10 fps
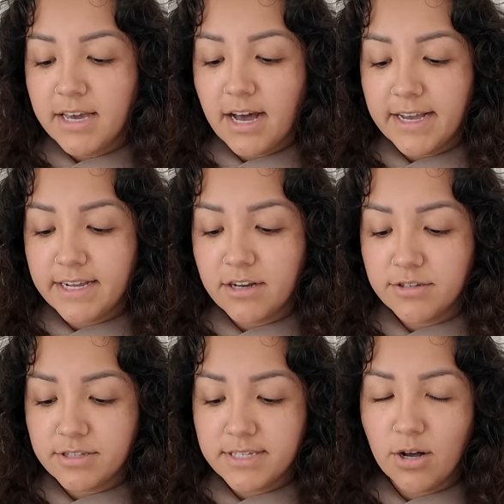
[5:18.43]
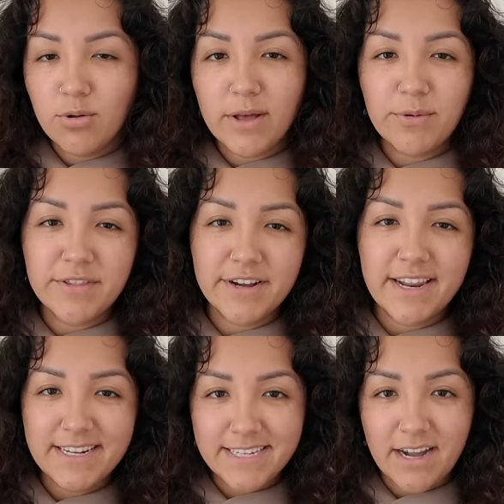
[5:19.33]
I can also tell like when they're
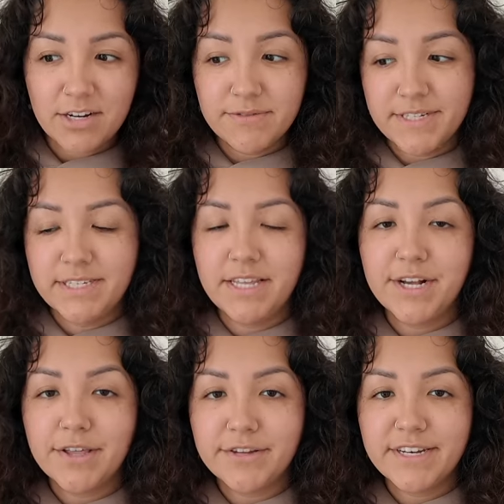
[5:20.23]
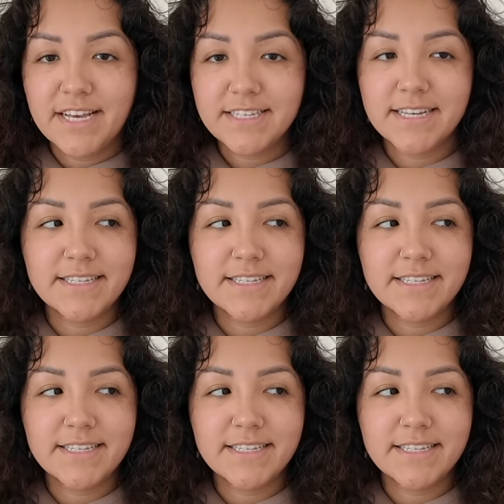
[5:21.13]
getting tired of just sitting on their desk,